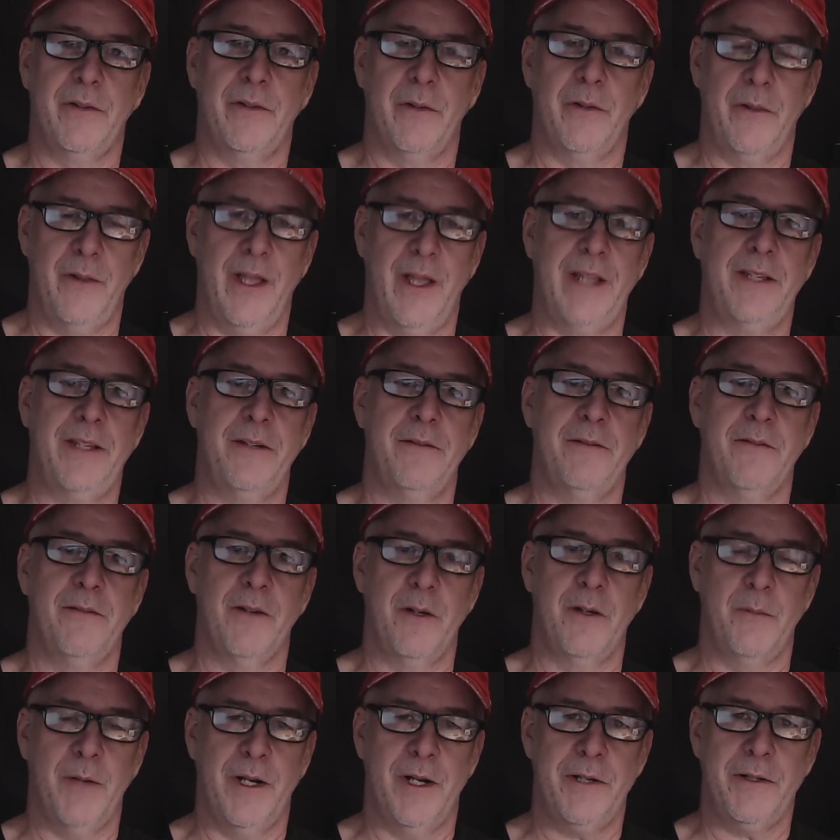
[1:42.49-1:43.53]
So thank you
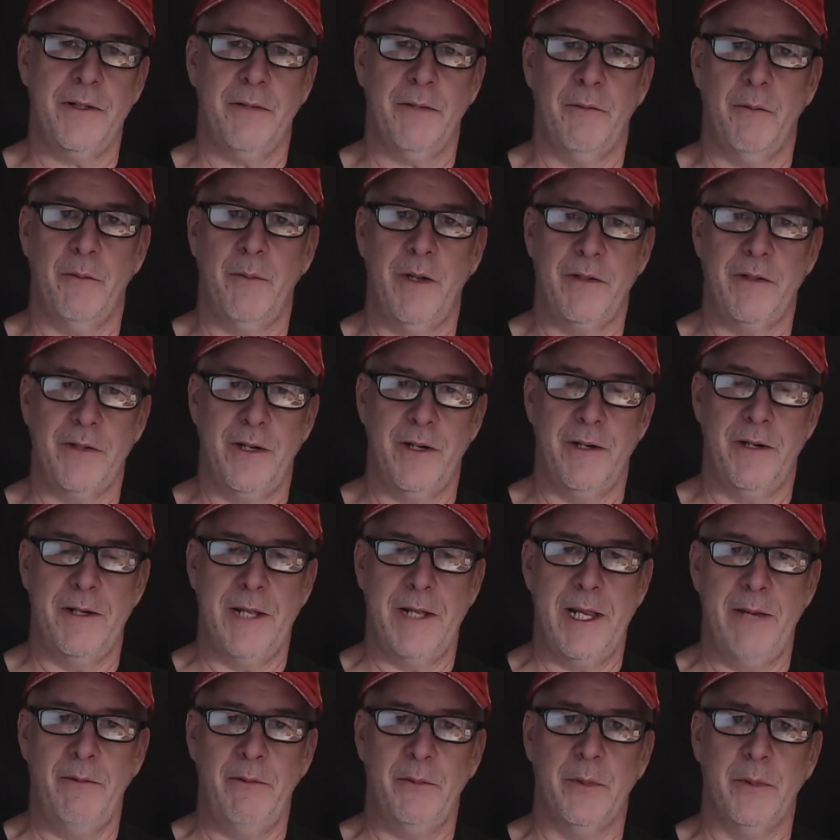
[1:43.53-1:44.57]
very much. I won't mention any
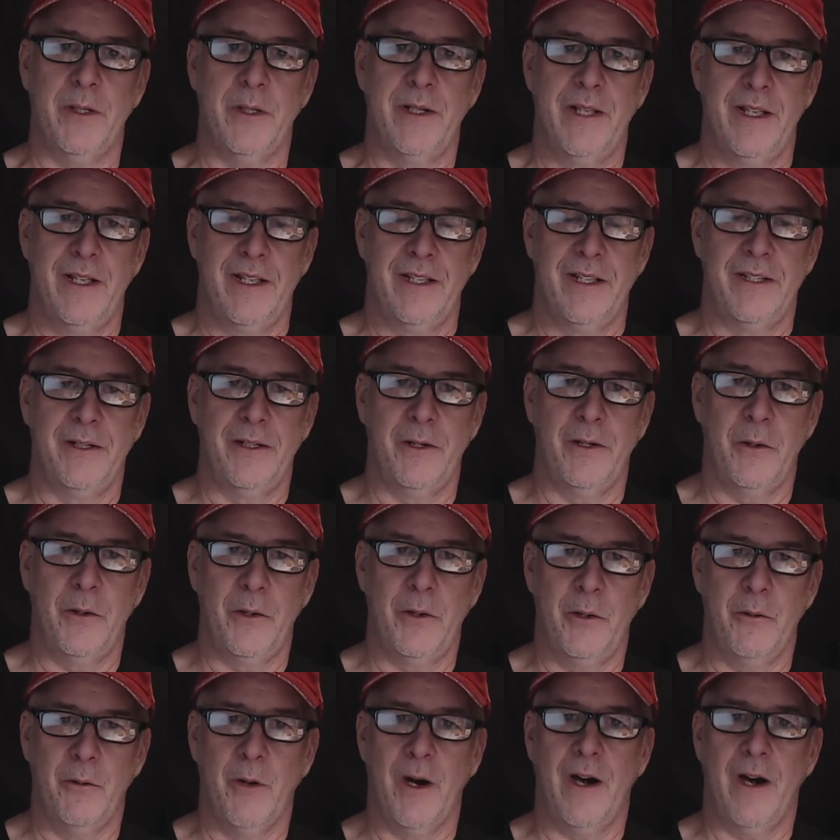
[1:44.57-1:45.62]
names, but you know who
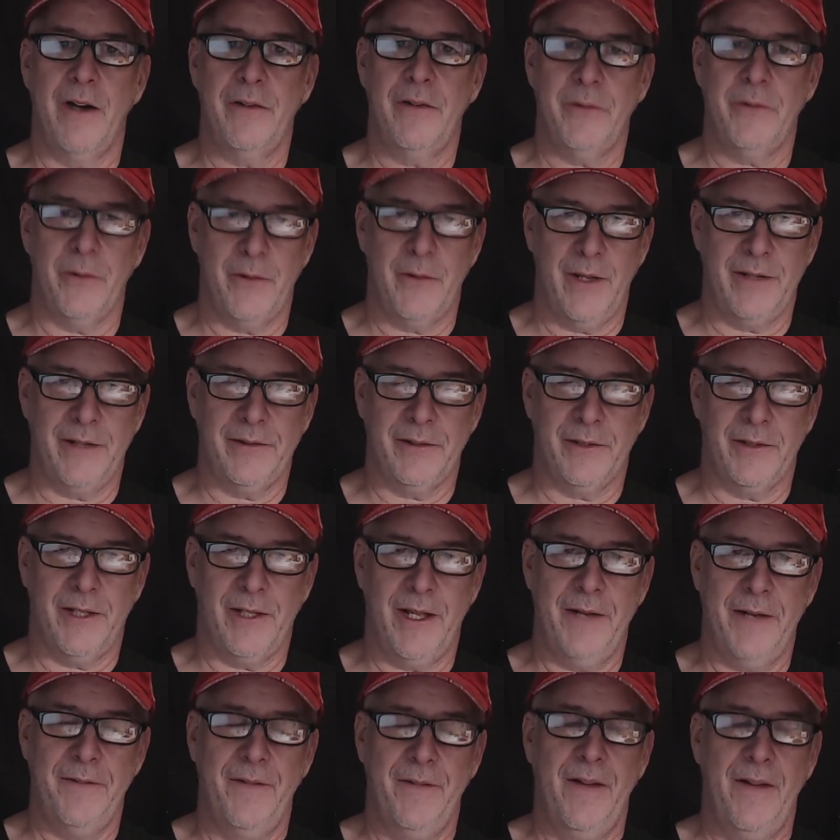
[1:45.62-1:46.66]
you are, so thanks a
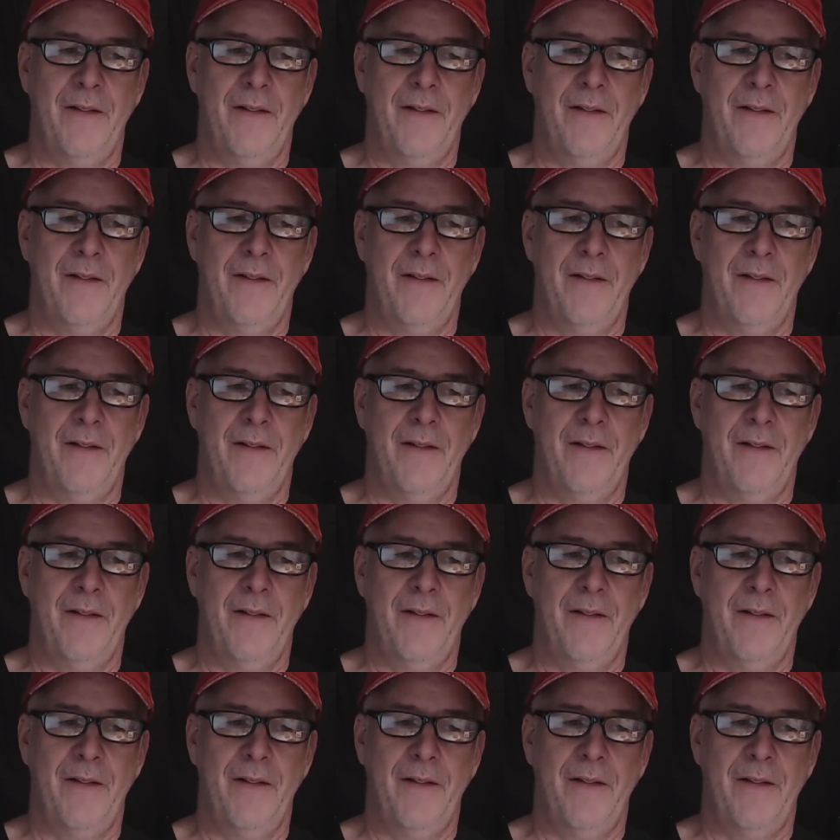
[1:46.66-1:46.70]
lot.